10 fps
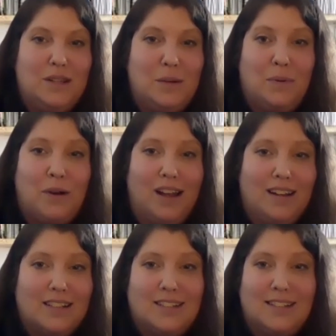Their
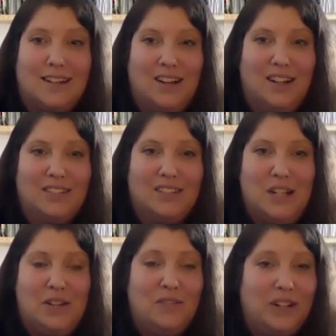products are,
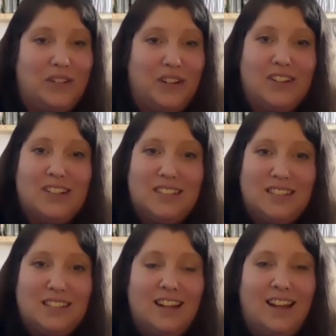very good.